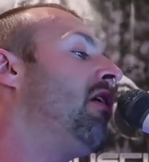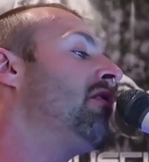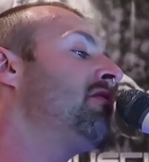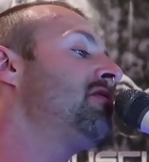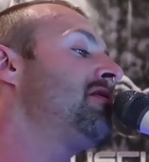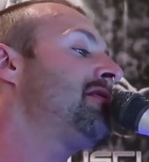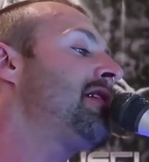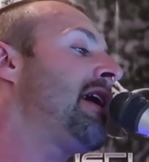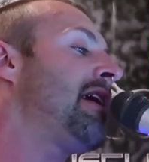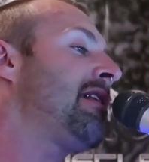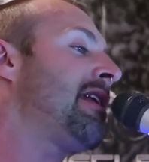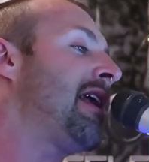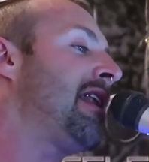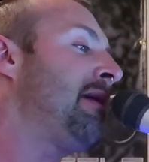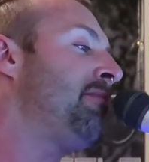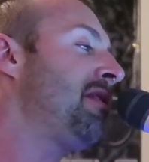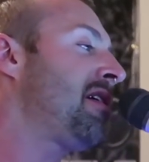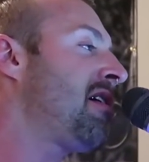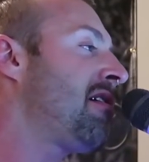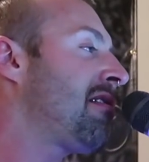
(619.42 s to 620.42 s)
on saying that,
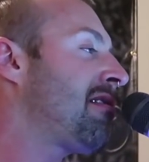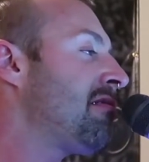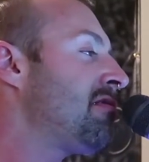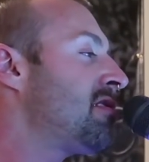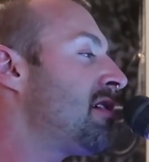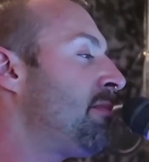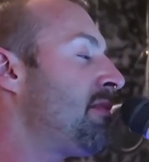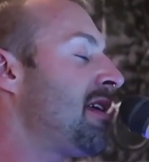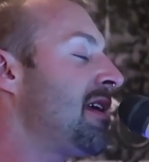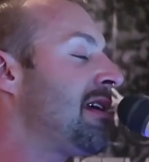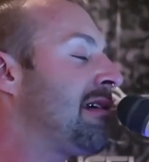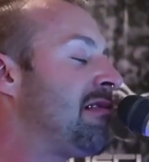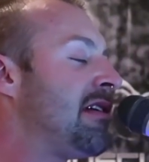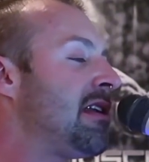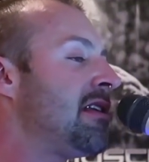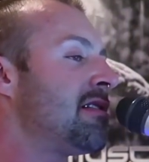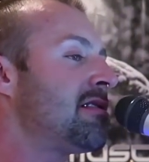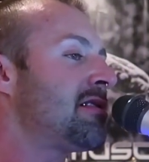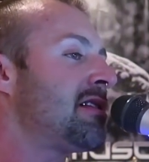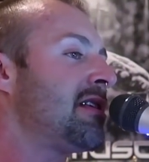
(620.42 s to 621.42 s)
let me go through some of the
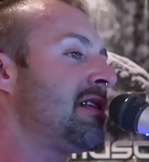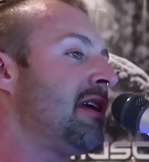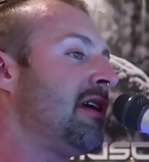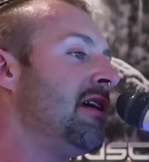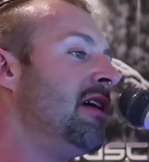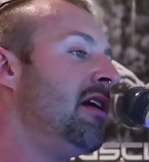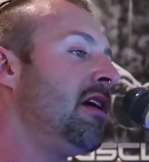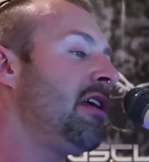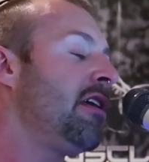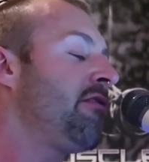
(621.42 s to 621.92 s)
ingredients in there.